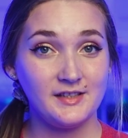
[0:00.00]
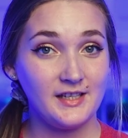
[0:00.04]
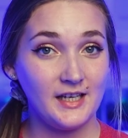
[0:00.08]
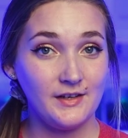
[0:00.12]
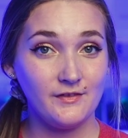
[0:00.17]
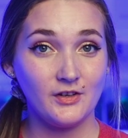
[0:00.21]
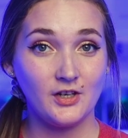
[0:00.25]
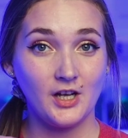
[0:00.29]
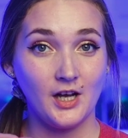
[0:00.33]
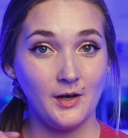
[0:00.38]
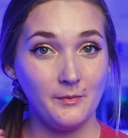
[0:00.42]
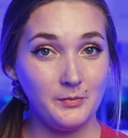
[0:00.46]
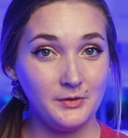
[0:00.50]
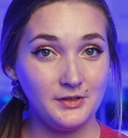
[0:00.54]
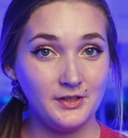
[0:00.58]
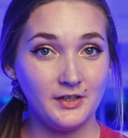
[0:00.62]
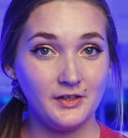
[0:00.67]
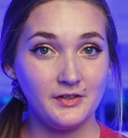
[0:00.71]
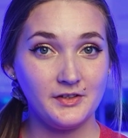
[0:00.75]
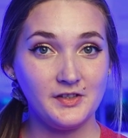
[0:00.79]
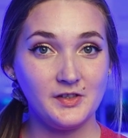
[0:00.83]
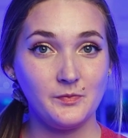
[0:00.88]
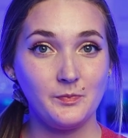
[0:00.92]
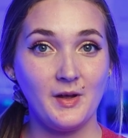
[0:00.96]
to save a couple
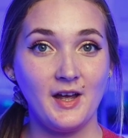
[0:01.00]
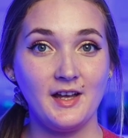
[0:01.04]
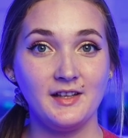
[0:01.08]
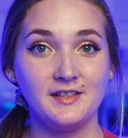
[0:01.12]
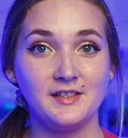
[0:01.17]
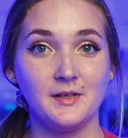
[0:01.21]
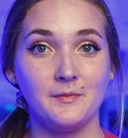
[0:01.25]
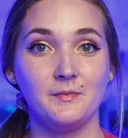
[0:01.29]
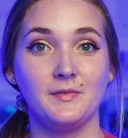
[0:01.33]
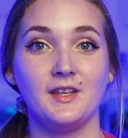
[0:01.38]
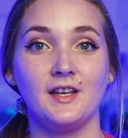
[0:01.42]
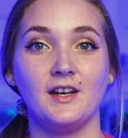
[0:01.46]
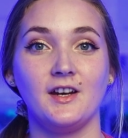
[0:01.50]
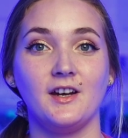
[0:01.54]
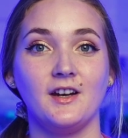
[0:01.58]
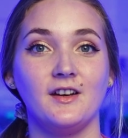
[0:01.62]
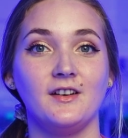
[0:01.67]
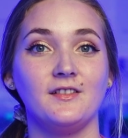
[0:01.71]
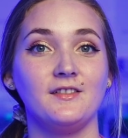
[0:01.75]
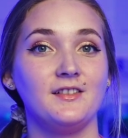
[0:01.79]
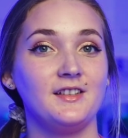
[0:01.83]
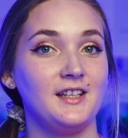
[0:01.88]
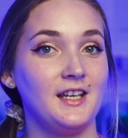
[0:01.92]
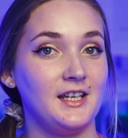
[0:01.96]
little spots up
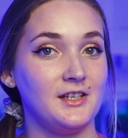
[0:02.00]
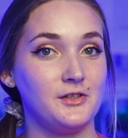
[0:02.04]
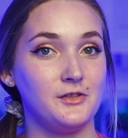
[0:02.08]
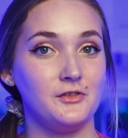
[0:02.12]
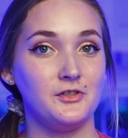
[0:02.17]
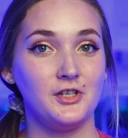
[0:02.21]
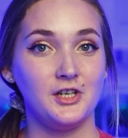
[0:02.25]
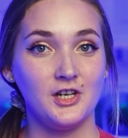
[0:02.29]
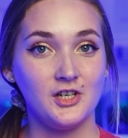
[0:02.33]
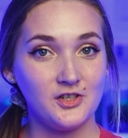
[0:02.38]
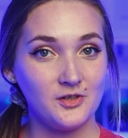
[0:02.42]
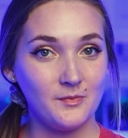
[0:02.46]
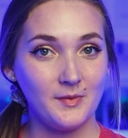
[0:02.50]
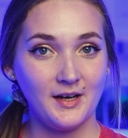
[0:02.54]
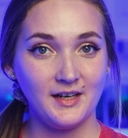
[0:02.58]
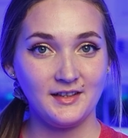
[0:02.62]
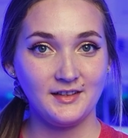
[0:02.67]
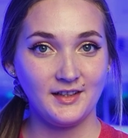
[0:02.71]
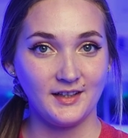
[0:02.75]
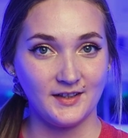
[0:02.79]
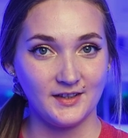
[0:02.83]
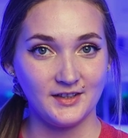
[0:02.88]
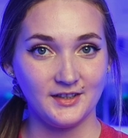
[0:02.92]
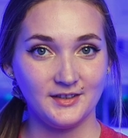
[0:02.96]
there in case you change your
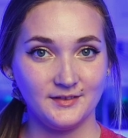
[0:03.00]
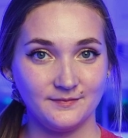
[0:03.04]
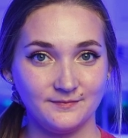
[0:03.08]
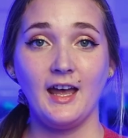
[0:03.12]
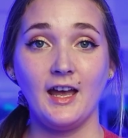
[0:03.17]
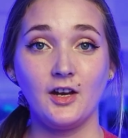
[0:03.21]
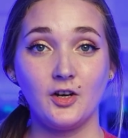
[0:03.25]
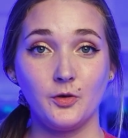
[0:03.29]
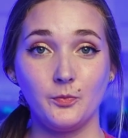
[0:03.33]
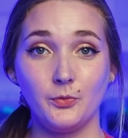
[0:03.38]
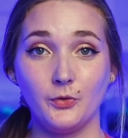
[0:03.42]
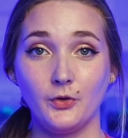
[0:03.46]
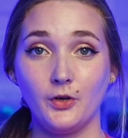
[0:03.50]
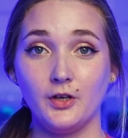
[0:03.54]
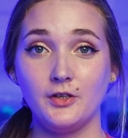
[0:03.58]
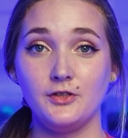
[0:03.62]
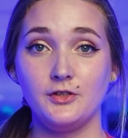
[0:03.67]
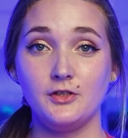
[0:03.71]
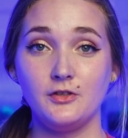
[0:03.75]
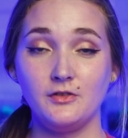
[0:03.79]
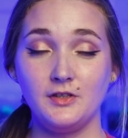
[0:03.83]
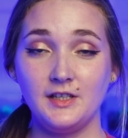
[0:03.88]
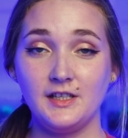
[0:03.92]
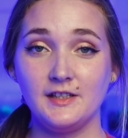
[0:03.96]
mind later. Acropora
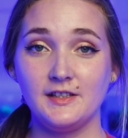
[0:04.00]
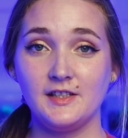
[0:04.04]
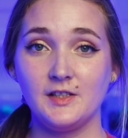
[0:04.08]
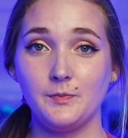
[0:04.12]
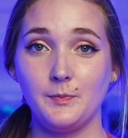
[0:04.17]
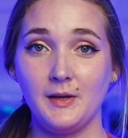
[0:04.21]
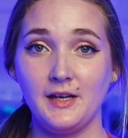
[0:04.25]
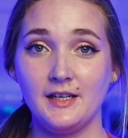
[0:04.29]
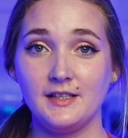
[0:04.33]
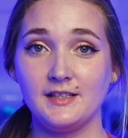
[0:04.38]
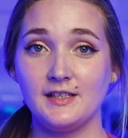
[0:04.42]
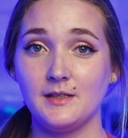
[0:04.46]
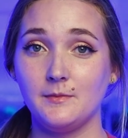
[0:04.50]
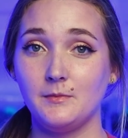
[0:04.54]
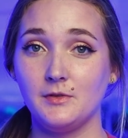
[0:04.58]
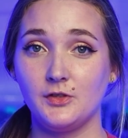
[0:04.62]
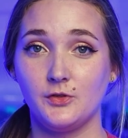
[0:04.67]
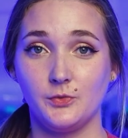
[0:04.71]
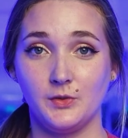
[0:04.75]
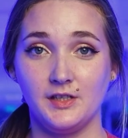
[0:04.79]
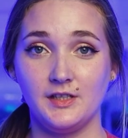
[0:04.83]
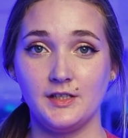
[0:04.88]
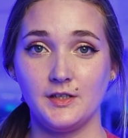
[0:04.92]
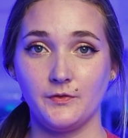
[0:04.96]
do need space in
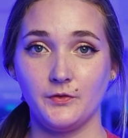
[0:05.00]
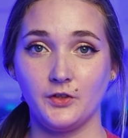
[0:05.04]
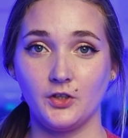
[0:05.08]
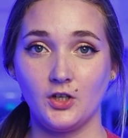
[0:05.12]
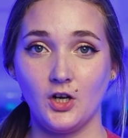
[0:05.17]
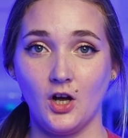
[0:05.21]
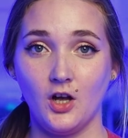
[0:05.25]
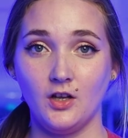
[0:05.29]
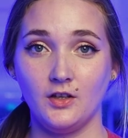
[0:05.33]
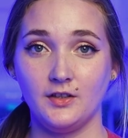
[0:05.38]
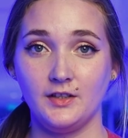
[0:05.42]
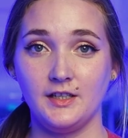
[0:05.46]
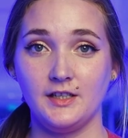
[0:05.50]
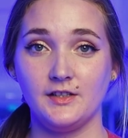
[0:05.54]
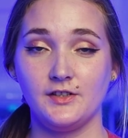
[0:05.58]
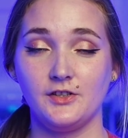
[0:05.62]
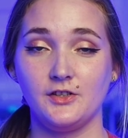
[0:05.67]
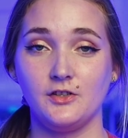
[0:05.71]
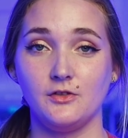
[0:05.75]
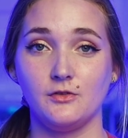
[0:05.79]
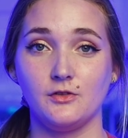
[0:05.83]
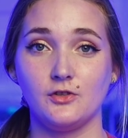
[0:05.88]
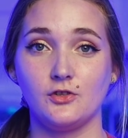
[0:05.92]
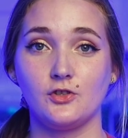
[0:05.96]
between different
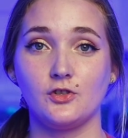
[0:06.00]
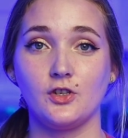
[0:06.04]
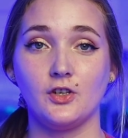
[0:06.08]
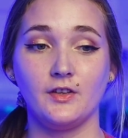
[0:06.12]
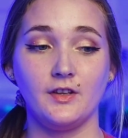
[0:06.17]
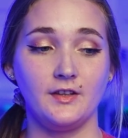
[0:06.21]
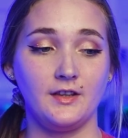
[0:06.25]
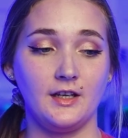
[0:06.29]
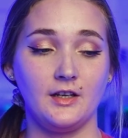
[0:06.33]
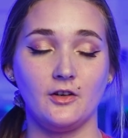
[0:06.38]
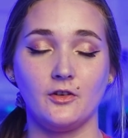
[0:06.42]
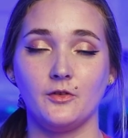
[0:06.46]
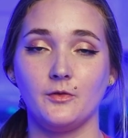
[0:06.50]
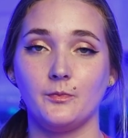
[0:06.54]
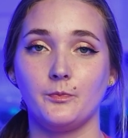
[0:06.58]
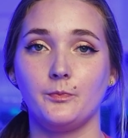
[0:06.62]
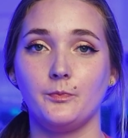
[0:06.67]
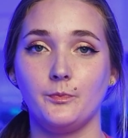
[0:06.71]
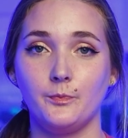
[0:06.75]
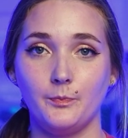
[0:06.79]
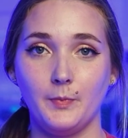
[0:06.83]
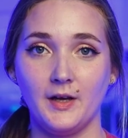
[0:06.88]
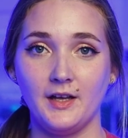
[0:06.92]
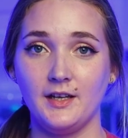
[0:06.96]
colonies to ensure that they don't
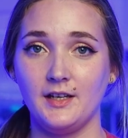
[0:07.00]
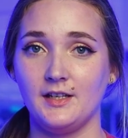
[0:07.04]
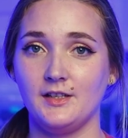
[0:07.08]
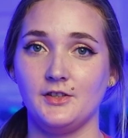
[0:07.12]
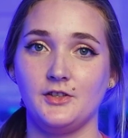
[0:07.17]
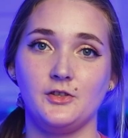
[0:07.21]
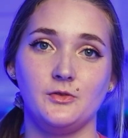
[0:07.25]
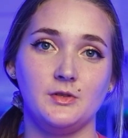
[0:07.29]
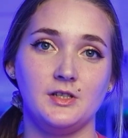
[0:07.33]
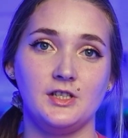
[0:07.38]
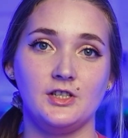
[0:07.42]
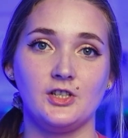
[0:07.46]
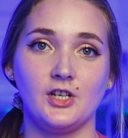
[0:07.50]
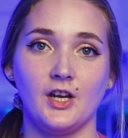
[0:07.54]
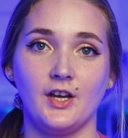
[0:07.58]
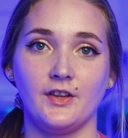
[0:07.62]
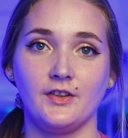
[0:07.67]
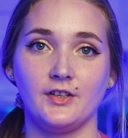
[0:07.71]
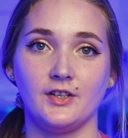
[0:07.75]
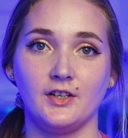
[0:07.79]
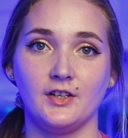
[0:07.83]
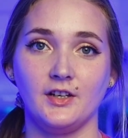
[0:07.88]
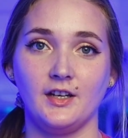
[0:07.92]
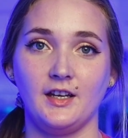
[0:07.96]
butt into each
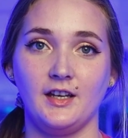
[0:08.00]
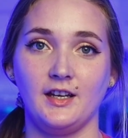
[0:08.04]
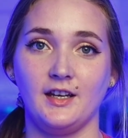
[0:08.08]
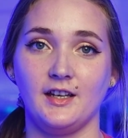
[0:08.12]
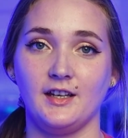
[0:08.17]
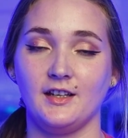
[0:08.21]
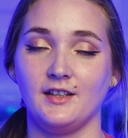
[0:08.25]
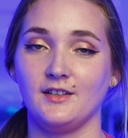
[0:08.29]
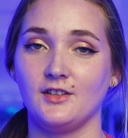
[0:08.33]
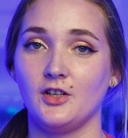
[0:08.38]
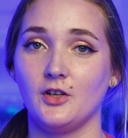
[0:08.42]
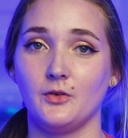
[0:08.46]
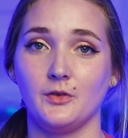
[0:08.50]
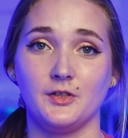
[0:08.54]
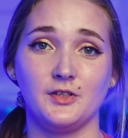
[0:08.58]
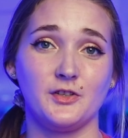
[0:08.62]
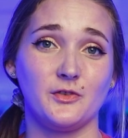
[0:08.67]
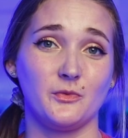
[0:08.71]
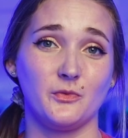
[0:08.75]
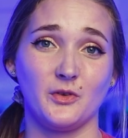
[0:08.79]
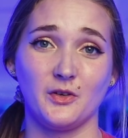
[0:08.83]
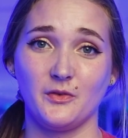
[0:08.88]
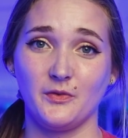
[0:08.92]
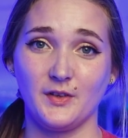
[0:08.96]
other and go
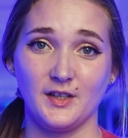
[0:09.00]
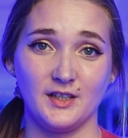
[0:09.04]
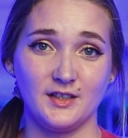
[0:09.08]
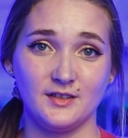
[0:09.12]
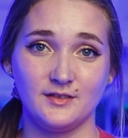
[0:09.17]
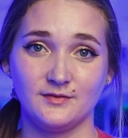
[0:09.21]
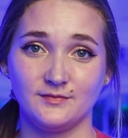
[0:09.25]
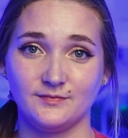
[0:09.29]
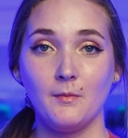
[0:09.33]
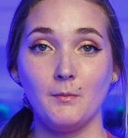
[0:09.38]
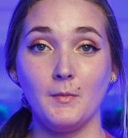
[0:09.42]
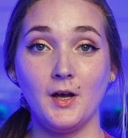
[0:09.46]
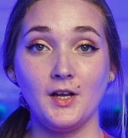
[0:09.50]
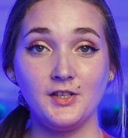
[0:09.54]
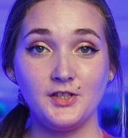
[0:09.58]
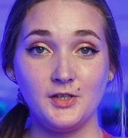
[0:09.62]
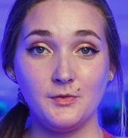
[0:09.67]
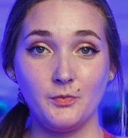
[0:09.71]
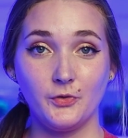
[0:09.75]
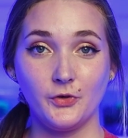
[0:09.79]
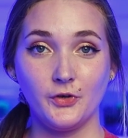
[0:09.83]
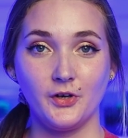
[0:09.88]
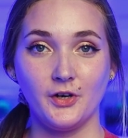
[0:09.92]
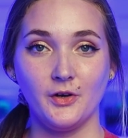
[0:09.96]
into warfare.
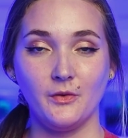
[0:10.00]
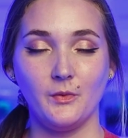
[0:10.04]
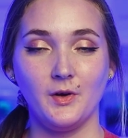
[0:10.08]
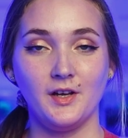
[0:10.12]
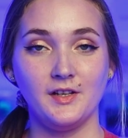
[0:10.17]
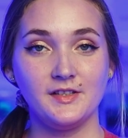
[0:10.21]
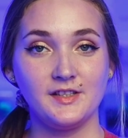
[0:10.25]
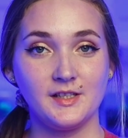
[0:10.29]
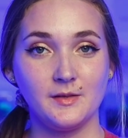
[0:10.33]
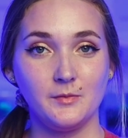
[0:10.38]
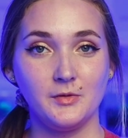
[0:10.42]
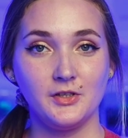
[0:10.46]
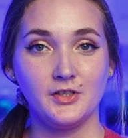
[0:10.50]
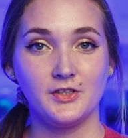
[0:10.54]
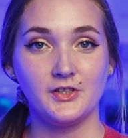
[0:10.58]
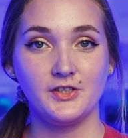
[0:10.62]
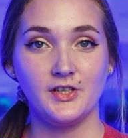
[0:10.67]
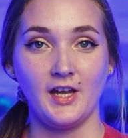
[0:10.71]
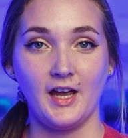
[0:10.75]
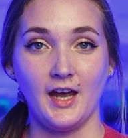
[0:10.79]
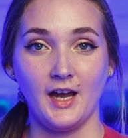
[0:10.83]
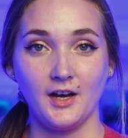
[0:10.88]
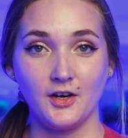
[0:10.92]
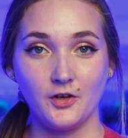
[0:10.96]
Montipora, while similar
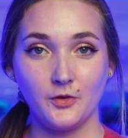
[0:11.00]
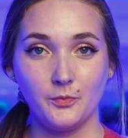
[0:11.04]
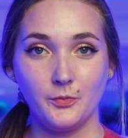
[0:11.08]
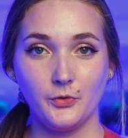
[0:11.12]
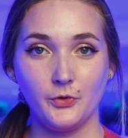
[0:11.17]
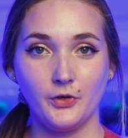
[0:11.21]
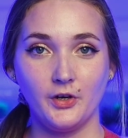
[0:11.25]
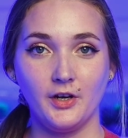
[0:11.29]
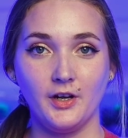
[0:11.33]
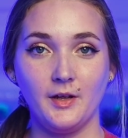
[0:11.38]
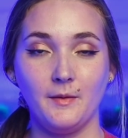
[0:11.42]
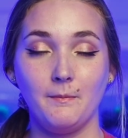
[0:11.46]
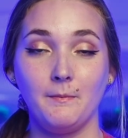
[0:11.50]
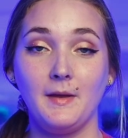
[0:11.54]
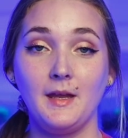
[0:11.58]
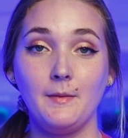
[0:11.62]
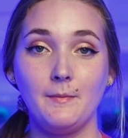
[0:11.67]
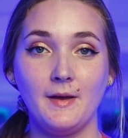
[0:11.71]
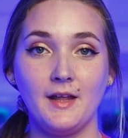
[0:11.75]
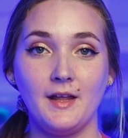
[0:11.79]
to Acropora, may